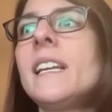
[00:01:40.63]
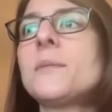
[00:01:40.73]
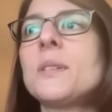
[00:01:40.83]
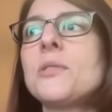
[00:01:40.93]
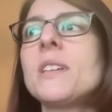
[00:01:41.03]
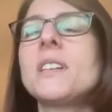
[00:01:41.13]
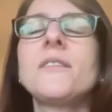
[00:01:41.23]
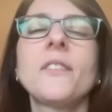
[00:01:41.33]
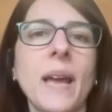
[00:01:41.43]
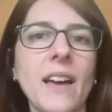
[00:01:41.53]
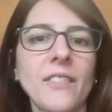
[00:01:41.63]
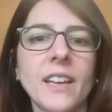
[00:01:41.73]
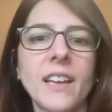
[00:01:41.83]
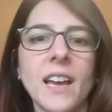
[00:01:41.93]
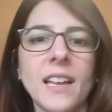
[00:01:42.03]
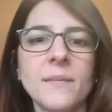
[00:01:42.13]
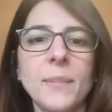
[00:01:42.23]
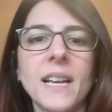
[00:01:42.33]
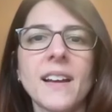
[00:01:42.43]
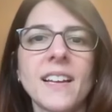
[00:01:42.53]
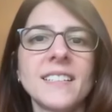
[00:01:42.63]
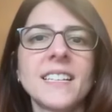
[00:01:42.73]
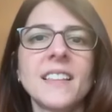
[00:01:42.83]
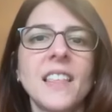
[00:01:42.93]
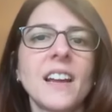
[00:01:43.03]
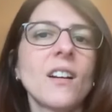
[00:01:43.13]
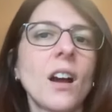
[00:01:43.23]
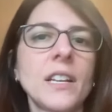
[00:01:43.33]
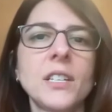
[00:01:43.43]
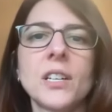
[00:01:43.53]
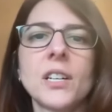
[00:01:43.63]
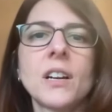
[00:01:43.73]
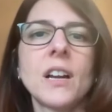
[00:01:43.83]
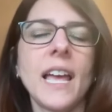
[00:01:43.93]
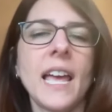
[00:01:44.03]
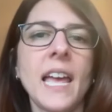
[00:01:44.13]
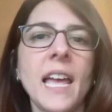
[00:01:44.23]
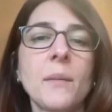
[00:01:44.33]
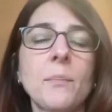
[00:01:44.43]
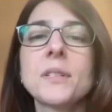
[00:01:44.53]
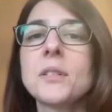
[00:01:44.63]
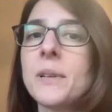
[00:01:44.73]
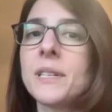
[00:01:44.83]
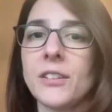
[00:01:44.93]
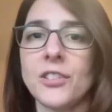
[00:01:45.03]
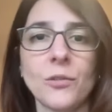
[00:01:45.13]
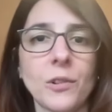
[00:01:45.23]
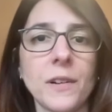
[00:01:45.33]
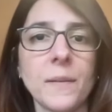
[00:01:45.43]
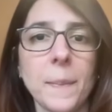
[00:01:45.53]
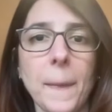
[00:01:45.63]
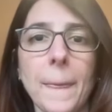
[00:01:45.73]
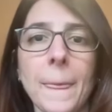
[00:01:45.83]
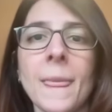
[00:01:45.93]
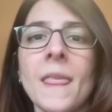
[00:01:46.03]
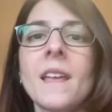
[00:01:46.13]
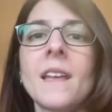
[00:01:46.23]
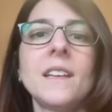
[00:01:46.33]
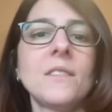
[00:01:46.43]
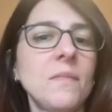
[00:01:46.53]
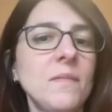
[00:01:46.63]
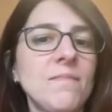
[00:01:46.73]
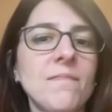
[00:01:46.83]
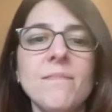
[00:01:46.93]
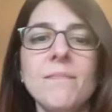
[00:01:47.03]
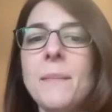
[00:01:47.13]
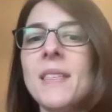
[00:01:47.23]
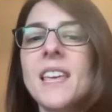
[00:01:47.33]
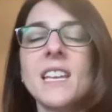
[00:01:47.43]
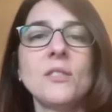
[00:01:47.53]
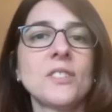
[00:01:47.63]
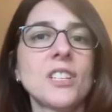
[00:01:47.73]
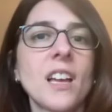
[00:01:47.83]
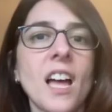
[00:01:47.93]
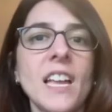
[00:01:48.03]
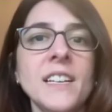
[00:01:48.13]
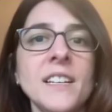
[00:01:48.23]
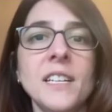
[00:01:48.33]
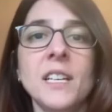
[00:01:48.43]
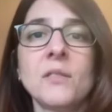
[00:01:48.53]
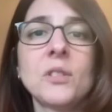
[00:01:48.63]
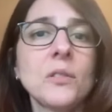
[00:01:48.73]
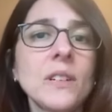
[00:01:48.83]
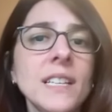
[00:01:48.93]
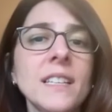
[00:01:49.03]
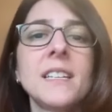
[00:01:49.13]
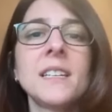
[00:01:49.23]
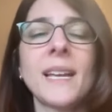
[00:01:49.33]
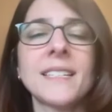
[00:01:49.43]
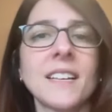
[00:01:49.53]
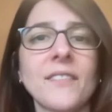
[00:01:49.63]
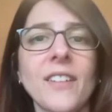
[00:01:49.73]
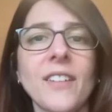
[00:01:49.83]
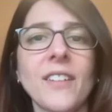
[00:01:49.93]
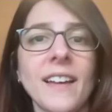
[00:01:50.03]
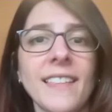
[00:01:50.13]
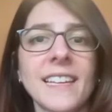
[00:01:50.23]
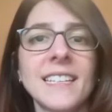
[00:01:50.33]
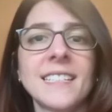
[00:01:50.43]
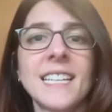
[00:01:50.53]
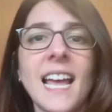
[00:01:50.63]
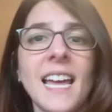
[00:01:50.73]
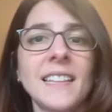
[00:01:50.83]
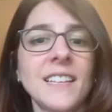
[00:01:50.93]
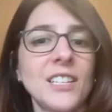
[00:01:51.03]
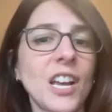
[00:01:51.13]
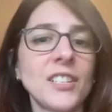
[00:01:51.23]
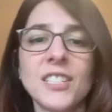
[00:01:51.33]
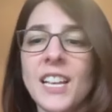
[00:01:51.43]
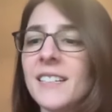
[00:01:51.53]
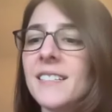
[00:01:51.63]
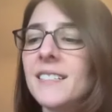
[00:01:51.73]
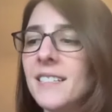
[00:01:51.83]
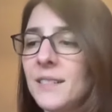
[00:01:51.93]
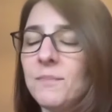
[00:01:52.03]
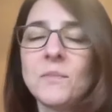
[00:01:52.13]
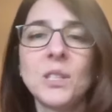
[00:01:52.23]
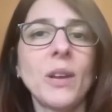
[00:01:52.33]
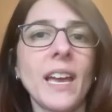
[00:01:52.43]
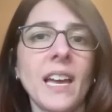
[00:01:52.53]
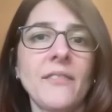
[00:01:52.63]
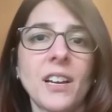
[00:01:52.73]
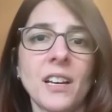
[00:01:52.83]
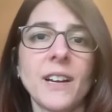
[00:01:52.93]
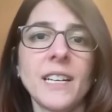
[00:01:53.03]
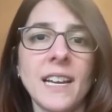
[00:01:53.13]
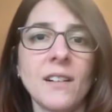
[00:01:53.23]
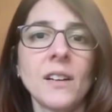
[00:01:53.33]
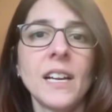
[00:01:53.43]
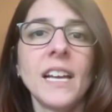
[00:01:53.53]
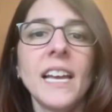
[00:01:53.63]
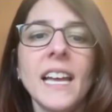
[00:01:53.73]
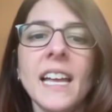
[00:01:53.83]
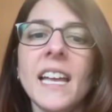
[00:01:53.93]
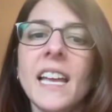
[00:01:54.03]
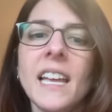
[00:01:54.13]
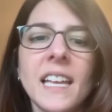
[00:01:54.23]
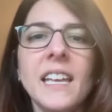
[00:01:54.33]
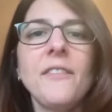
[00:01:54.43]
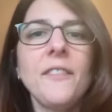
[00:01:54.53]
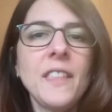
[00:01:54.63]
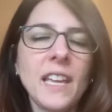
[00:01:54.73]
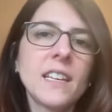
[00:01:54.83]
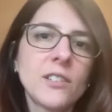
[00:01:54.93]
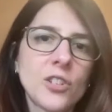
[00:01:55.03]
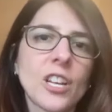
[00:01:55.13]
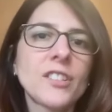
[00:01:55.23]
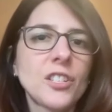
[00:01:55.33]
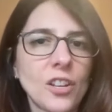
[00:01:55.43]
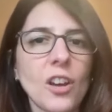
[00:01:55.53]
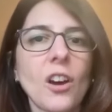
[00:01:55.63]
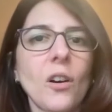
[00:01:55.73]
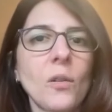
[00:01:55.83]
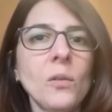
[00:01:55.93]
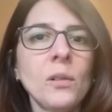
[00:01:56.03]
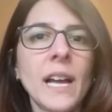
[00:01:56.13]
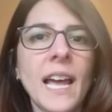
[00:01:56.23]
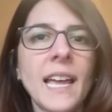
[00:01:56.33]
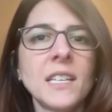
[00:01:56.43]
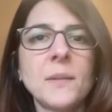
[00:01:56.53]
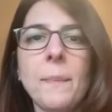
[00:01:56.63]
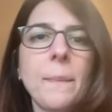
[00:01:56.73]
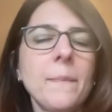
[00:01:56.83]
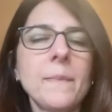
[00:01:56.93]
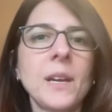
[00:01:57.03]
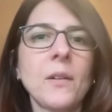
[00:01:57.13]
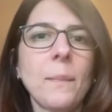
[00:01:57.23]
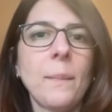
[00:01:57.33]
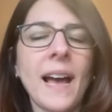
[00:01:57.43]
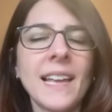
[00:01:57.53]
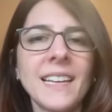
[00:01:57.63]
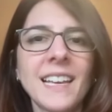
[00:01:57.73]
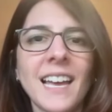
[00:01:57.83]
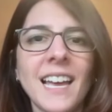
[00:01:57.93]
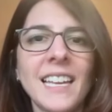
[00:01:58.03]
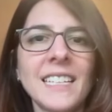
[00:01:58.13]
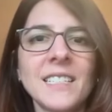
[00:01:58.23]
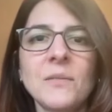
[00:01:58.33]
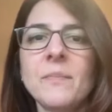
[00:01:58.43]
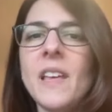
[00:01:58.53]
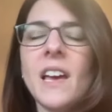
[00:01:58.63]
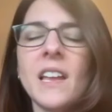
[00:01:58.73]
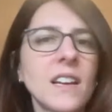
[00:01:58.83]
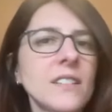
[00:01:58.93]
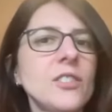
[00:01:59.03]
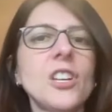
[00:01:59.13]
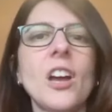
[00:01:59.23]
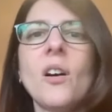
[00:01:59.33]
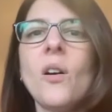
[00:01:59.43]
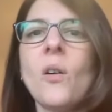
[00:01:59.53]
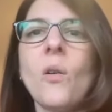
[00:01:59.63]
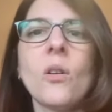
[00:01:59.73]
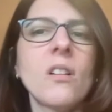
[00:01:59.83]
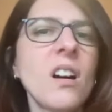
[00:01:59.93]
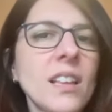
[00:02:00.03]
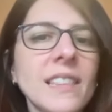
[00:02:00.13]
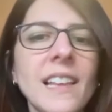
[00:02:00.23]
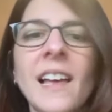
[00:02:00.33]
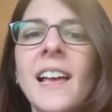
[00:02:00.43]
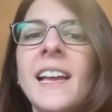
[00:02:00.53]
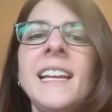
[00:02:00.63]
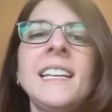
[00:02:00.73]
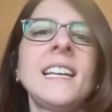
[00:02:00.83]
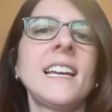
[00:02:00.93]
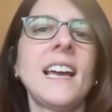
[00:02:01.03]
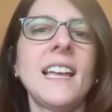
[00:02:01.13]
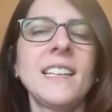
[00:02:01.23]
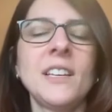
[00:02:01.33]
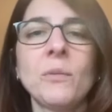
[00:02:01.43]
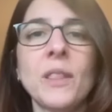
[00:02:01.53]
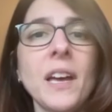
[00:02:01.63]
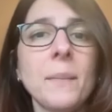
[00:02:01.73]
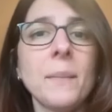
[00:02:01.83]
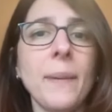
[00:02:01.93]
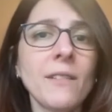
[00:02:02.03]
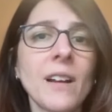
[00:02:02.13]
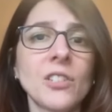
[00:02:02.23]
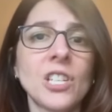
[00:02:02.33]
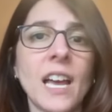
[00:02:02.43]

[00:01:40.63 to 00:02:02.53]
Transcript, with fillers: is restricted from having a gun because they're under a personal protection order you know, maybe they used a gun you know during the domestic violence and the judge says you can't have a gun right now mm-hmm. if they can just go and you know buy a gun at a gun show or online you know without a background